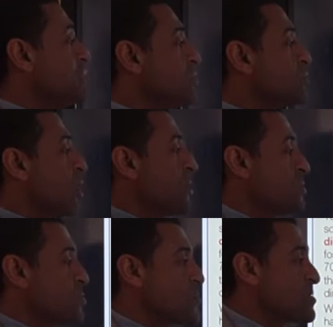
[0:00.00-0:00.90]
did
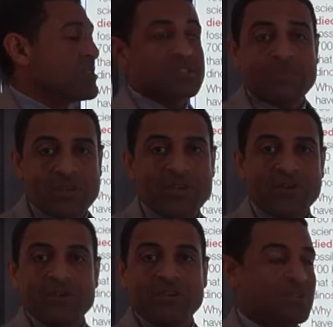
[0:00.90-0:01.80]
dinosaurs disappear?
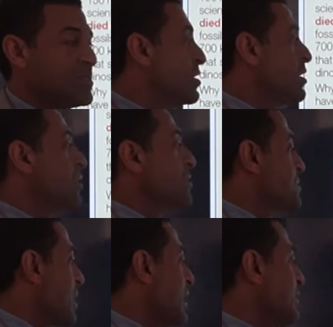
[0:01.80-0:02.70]

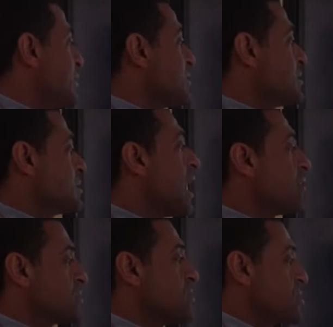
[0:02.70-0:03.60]
Scientists
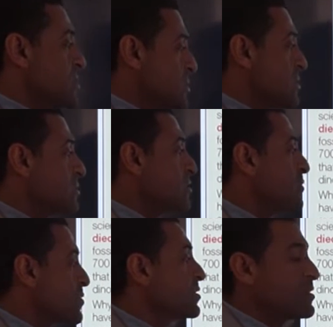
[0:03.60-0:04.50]
have suggested
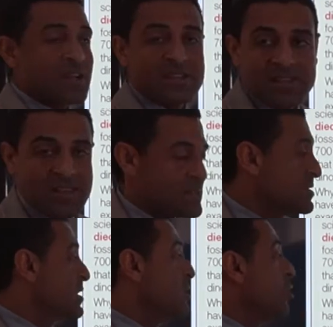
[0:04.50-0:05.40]
different ideas.